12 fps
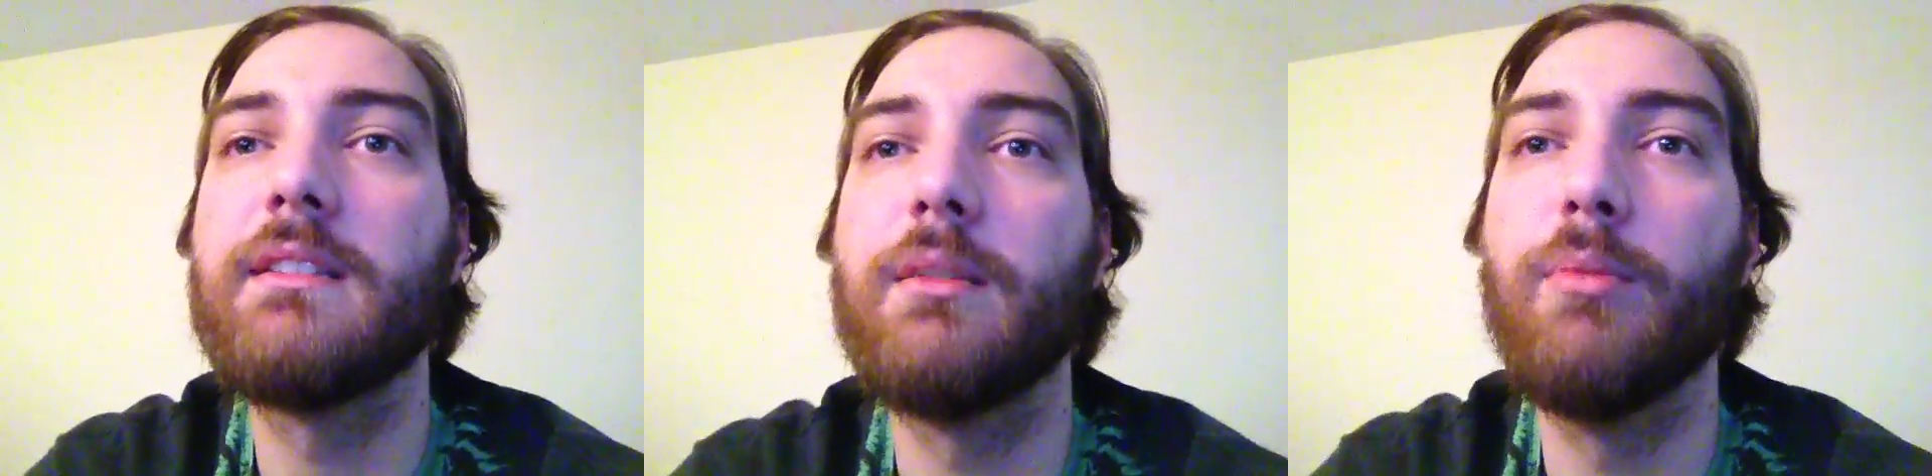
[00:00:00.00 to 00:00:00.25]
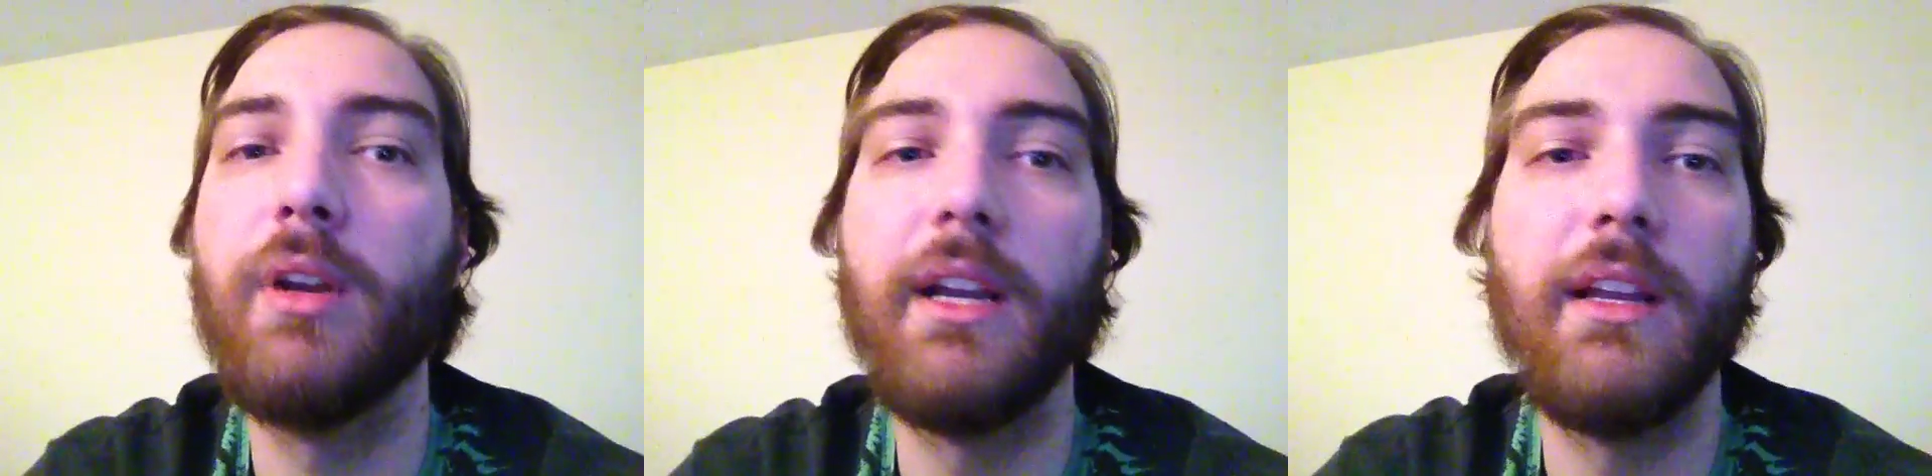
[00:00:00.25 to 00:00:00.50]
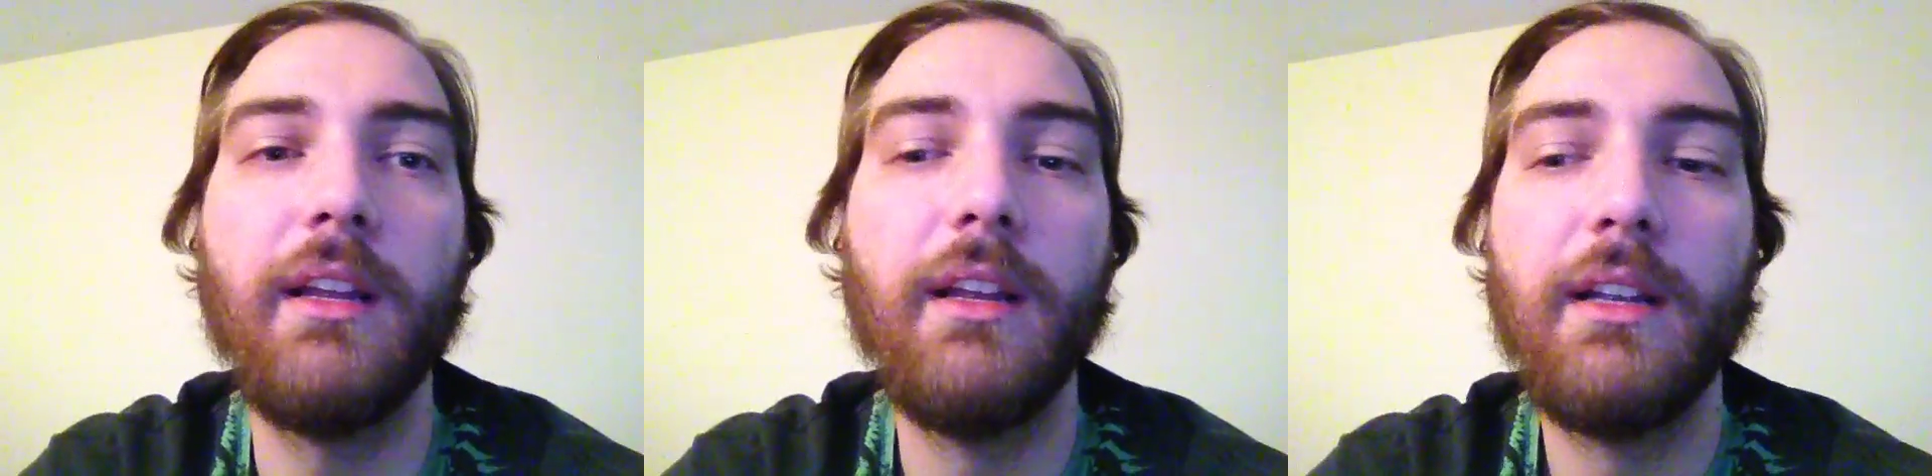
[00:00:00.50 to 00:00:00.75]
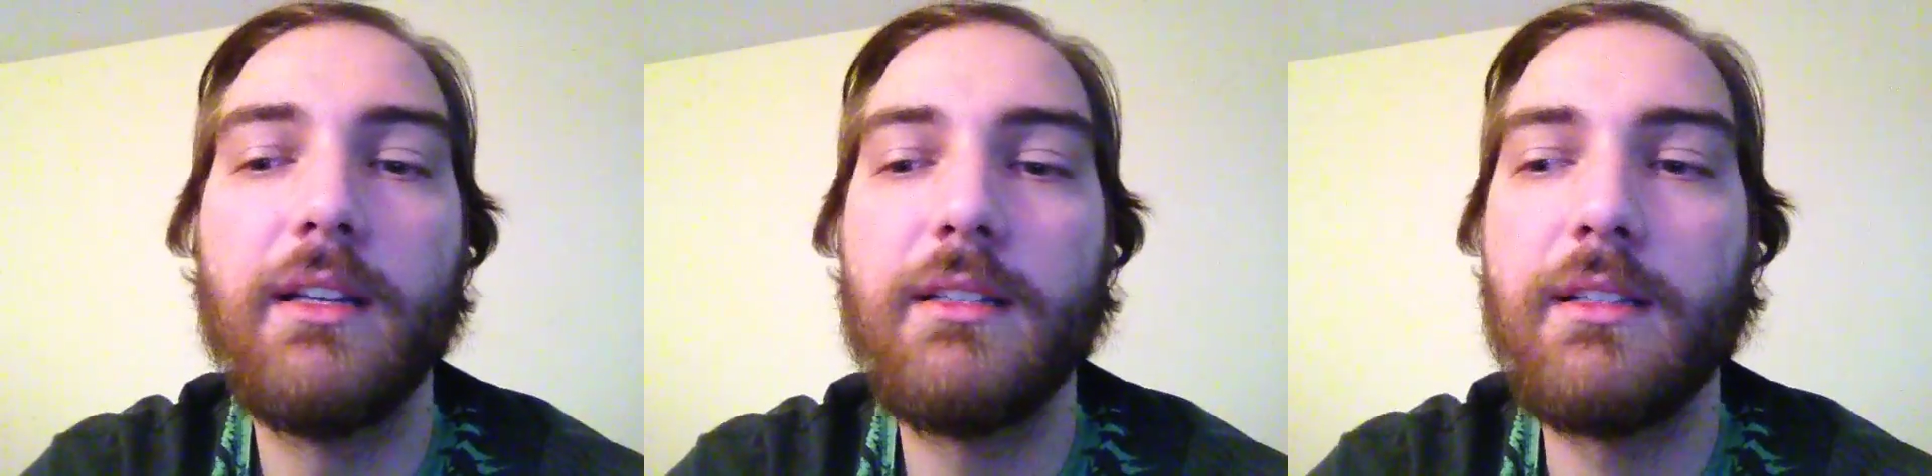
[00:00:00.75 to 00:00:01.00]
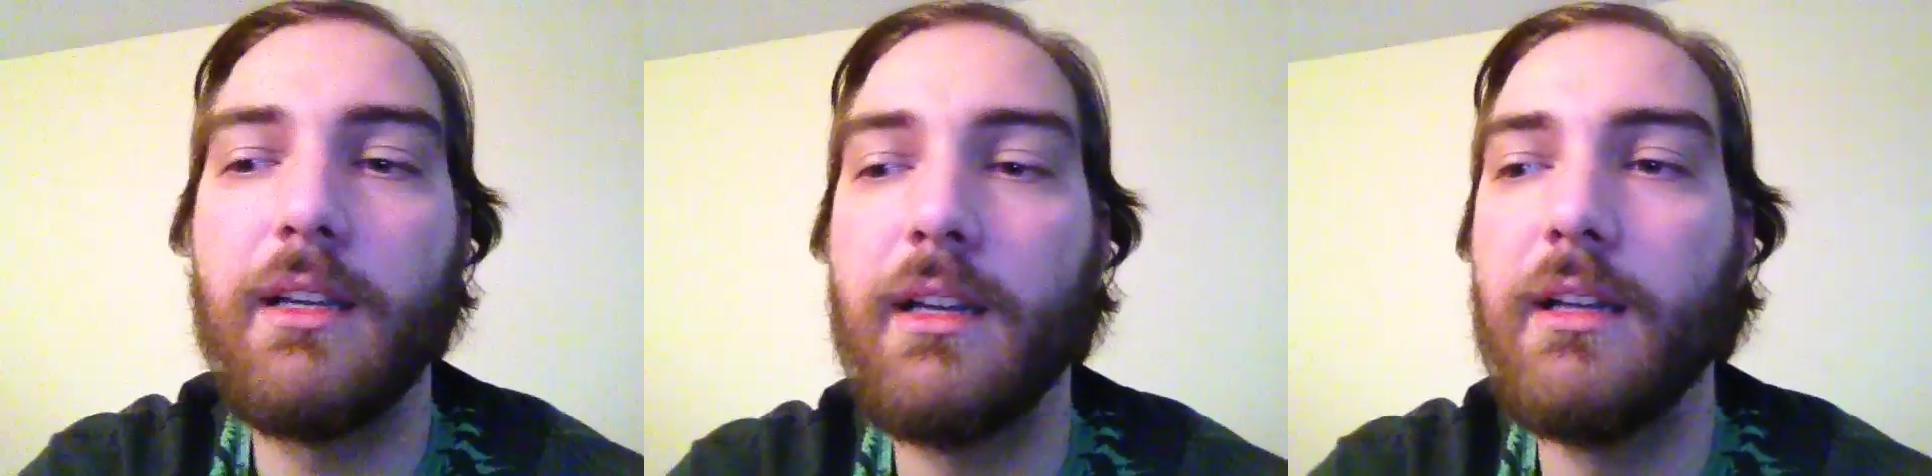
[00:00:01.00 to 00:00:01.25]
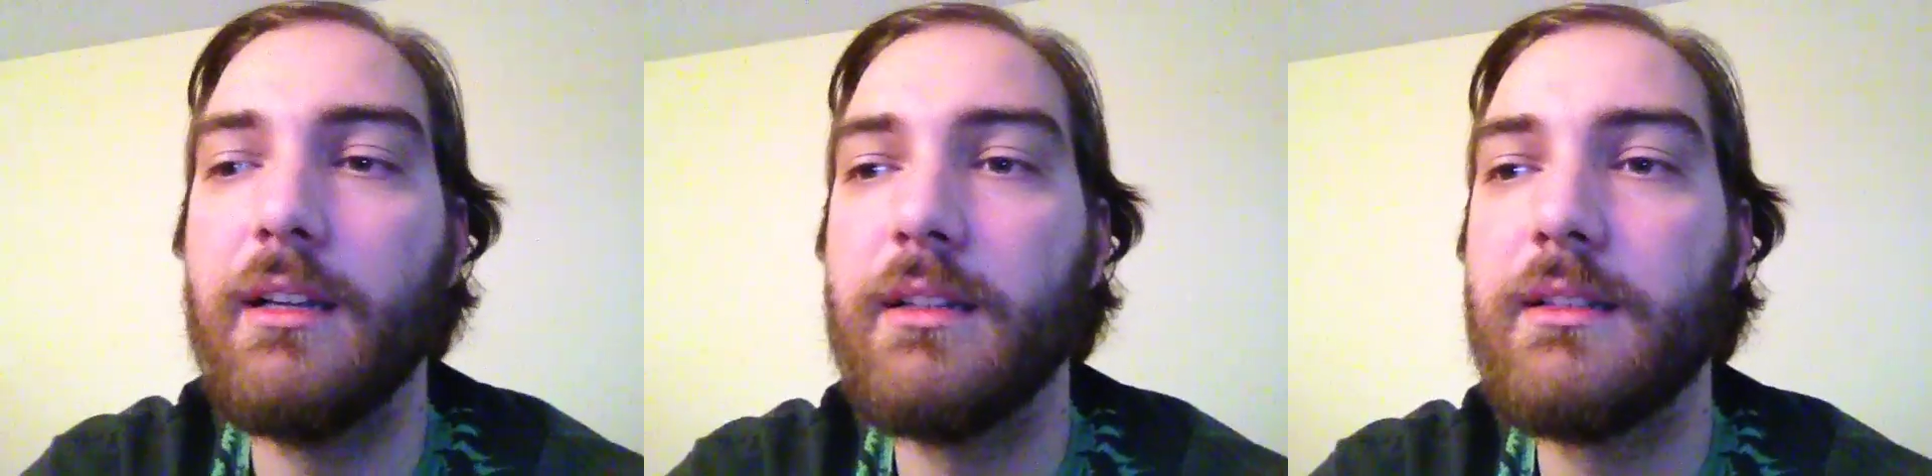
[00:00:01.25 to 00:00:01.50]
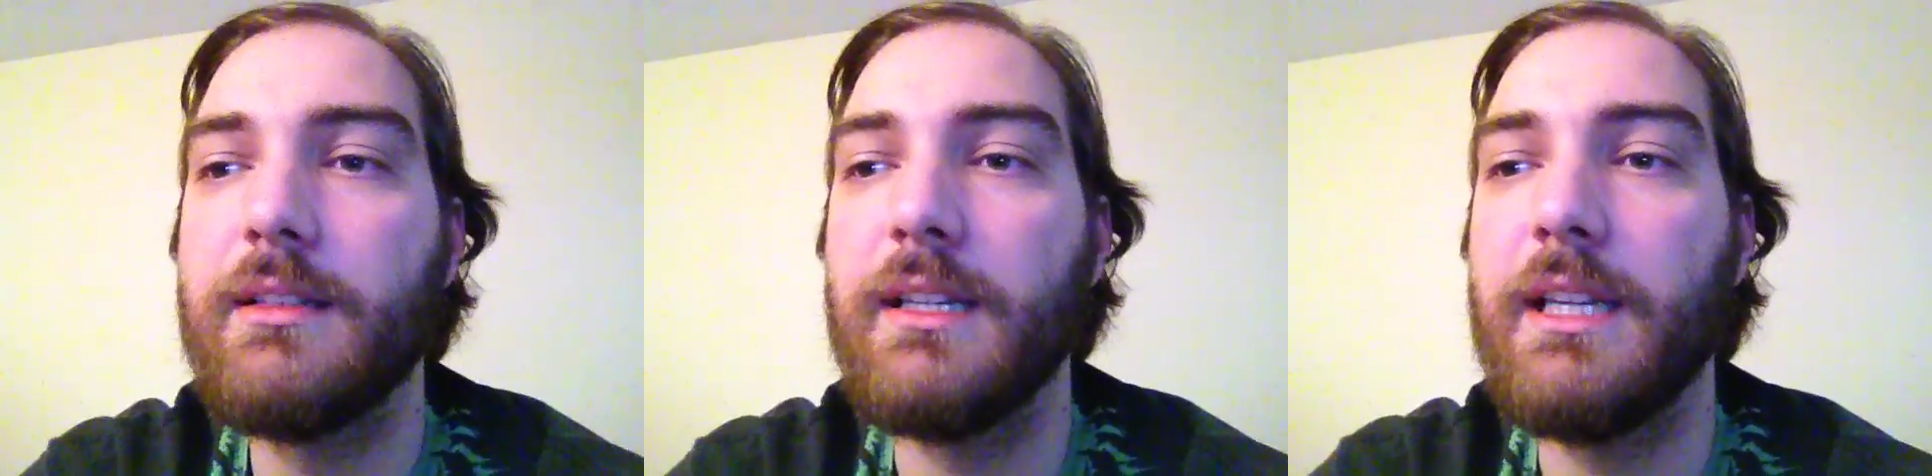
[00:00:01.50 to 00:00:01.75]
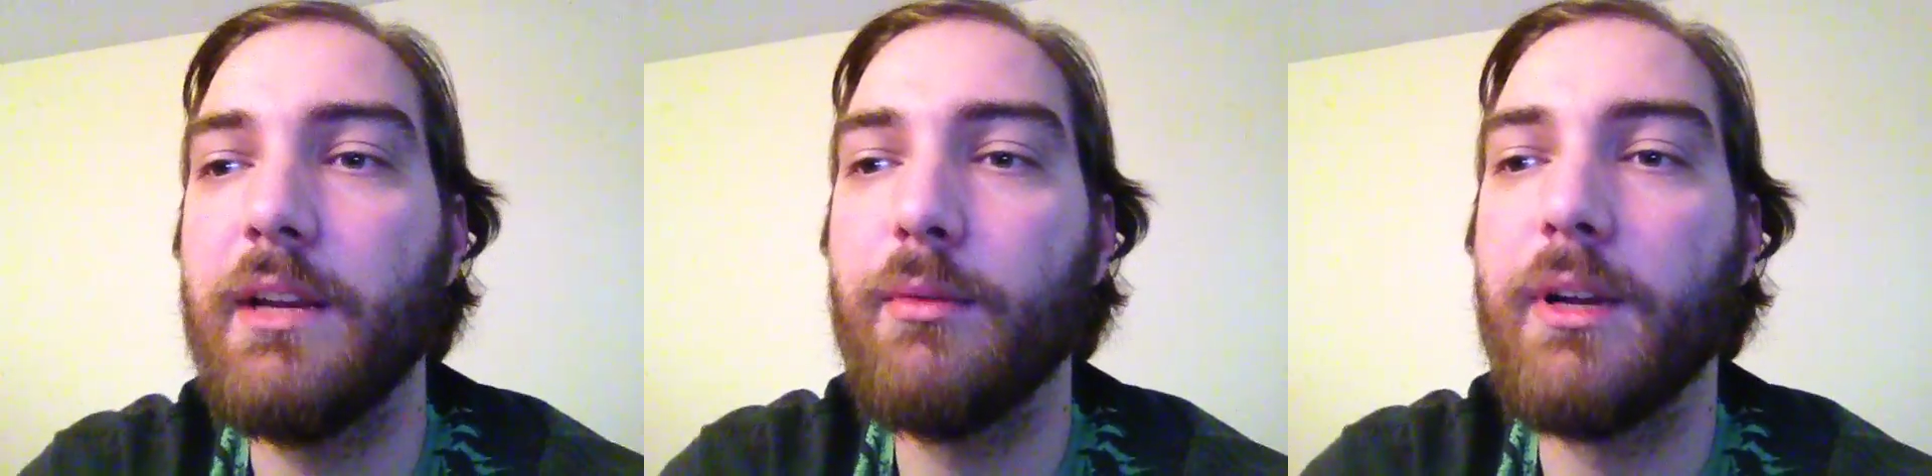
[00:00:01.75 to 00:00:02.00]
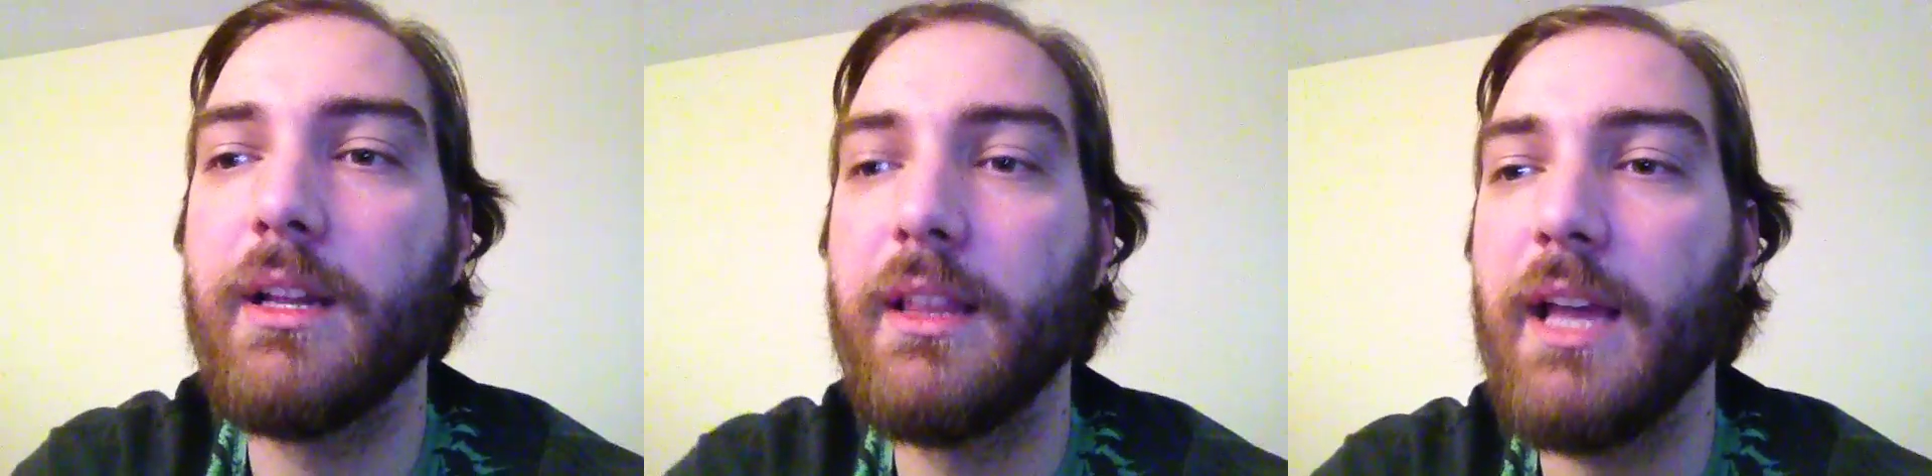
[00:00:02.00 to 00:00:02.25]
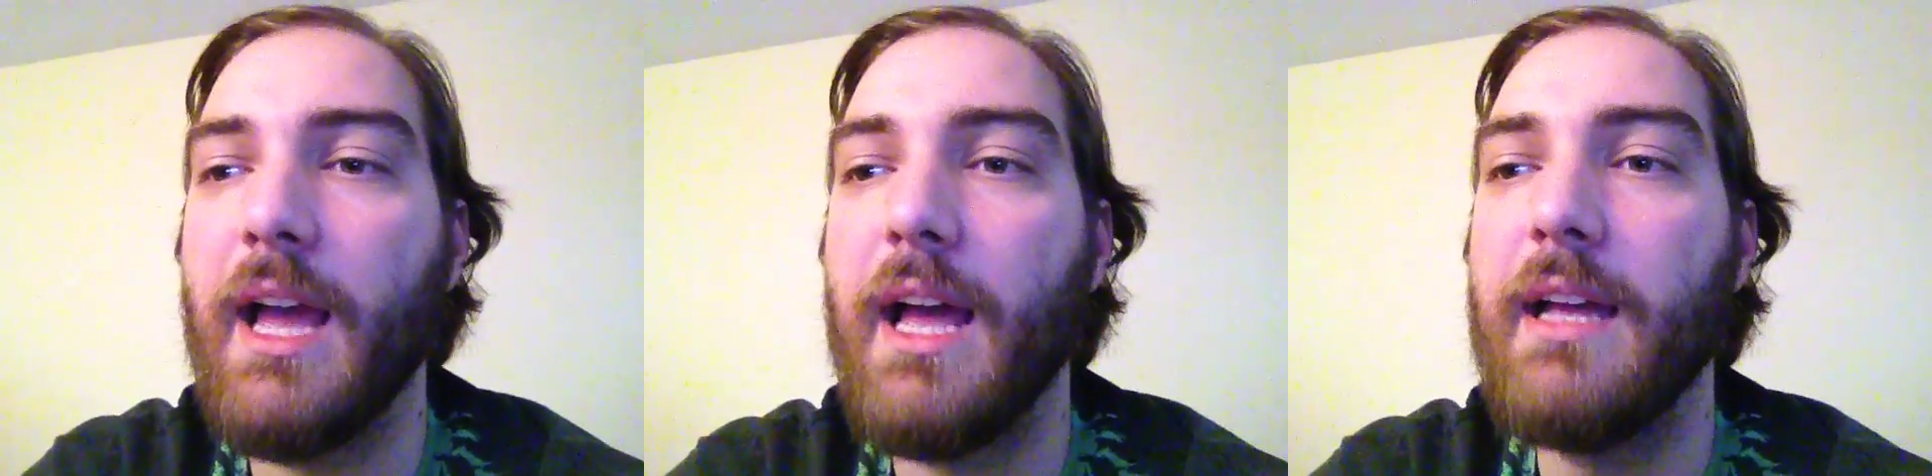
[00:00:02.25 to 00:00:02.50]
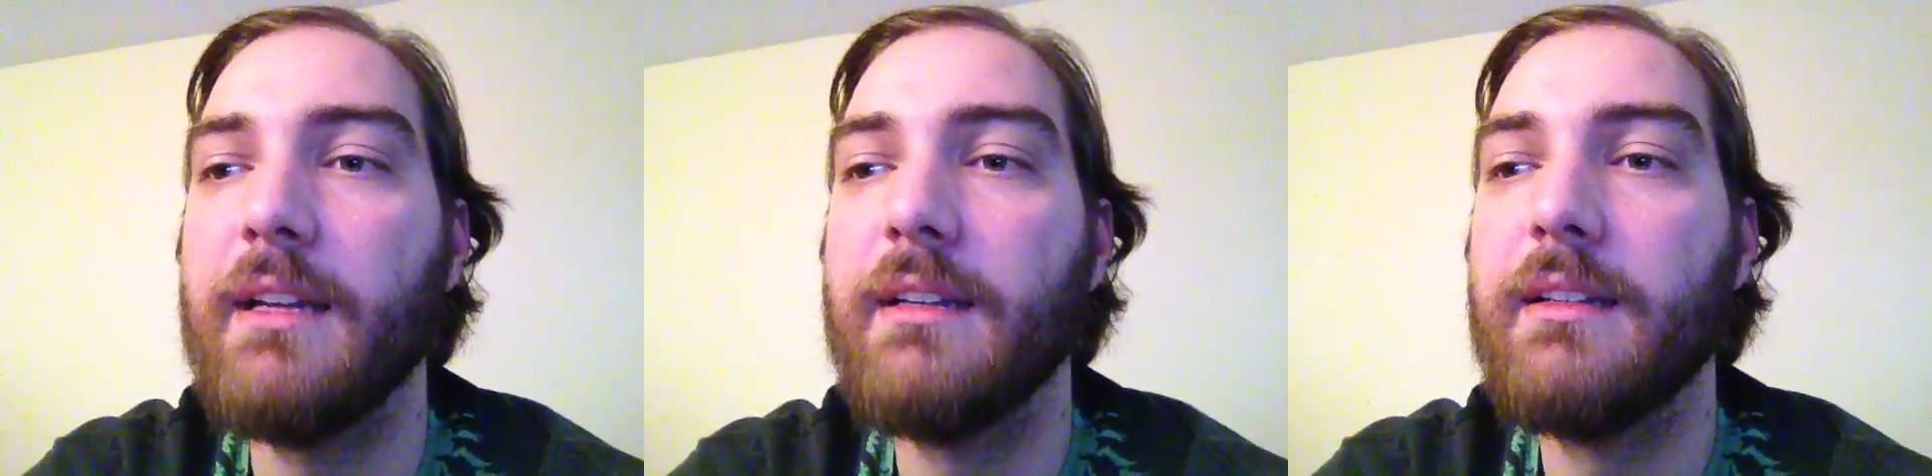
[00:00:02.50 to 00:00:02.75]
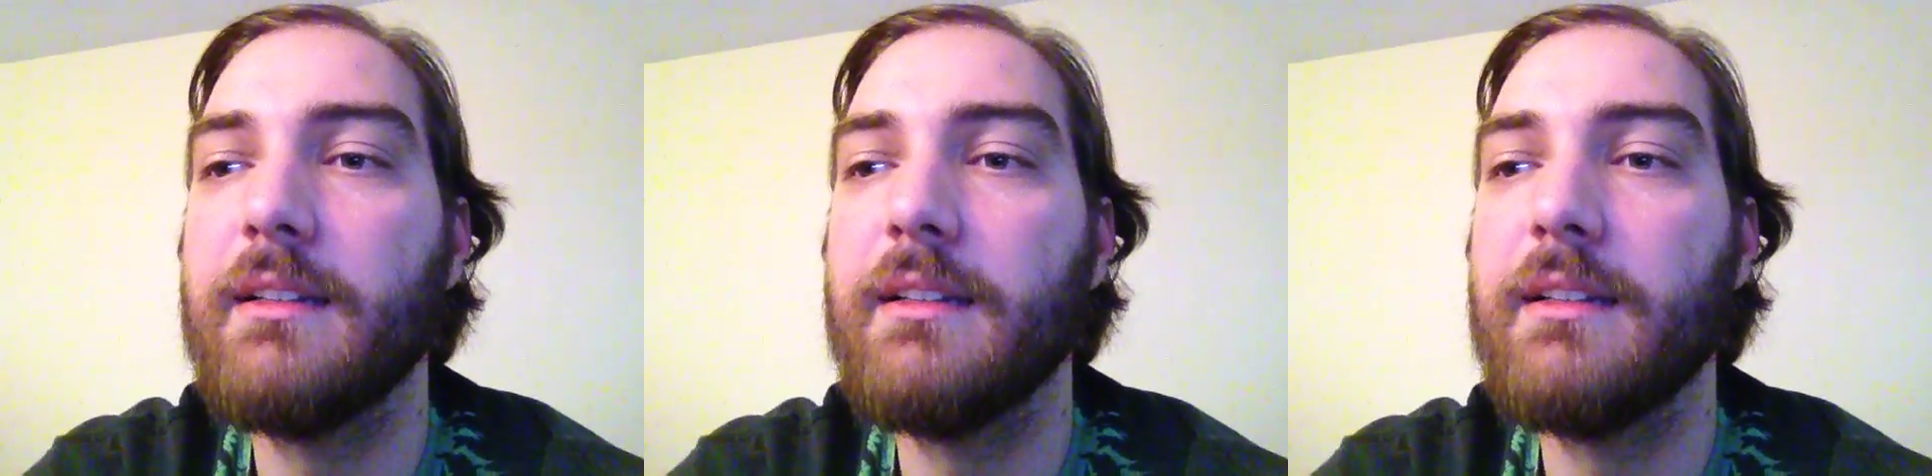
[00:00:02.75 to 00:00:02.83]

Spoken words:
to get rid of that,